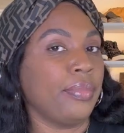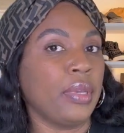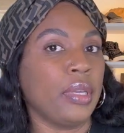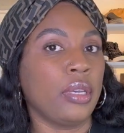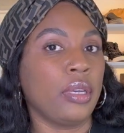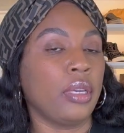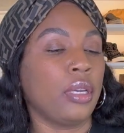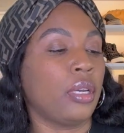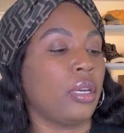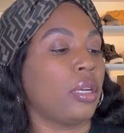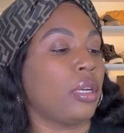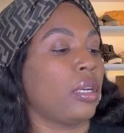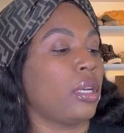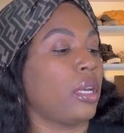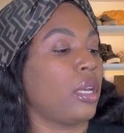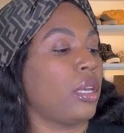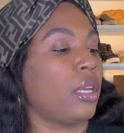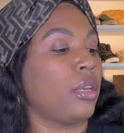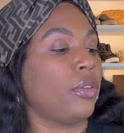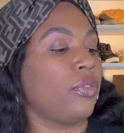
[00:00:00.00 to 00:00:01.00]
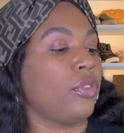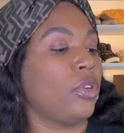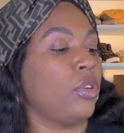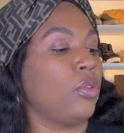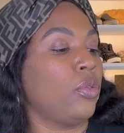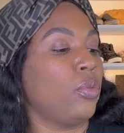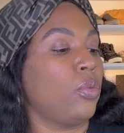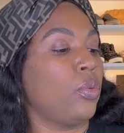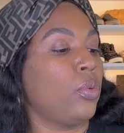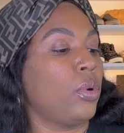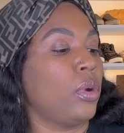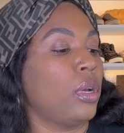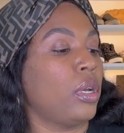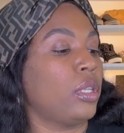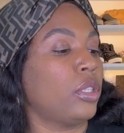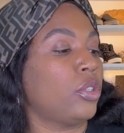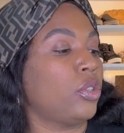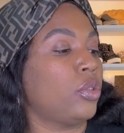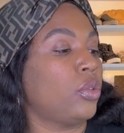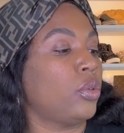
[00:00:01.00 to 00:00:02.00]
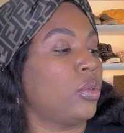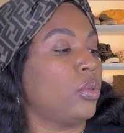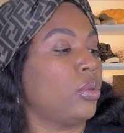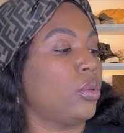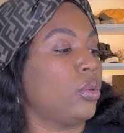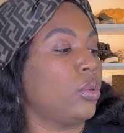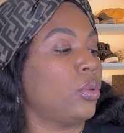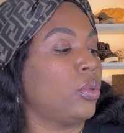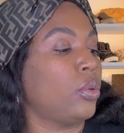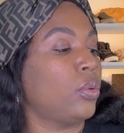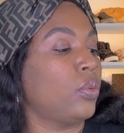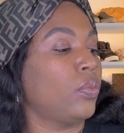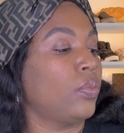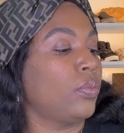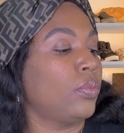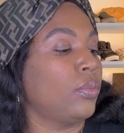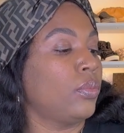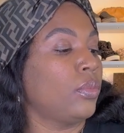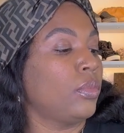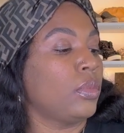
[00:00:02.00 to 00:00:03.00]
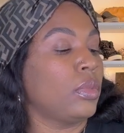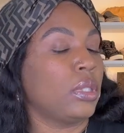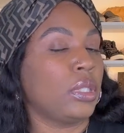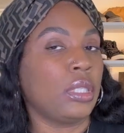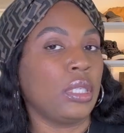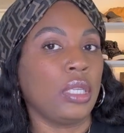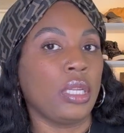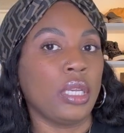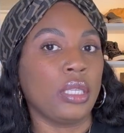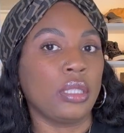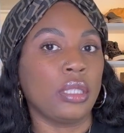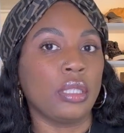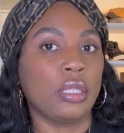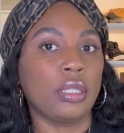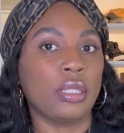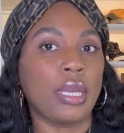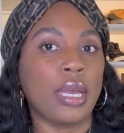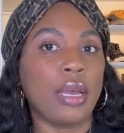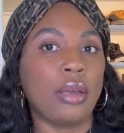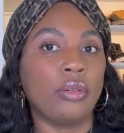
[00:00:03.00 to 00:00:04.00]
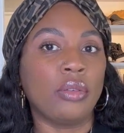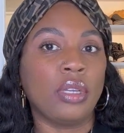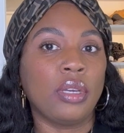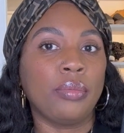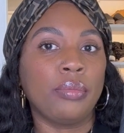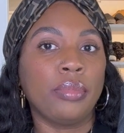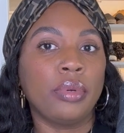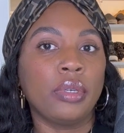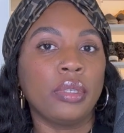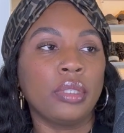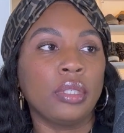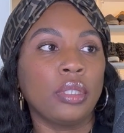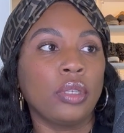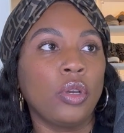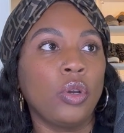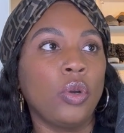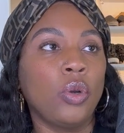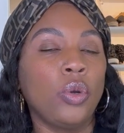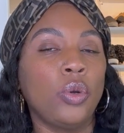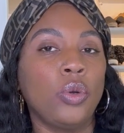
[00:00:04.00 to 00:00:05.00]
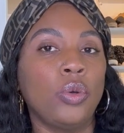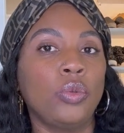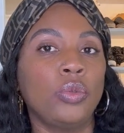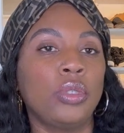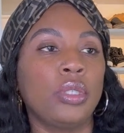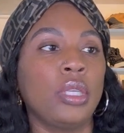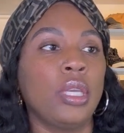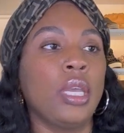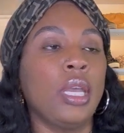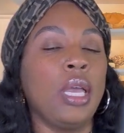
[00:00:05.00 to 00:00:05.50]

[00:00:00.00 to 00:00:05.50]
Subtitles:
here, if you want to see like the style numbers and codes.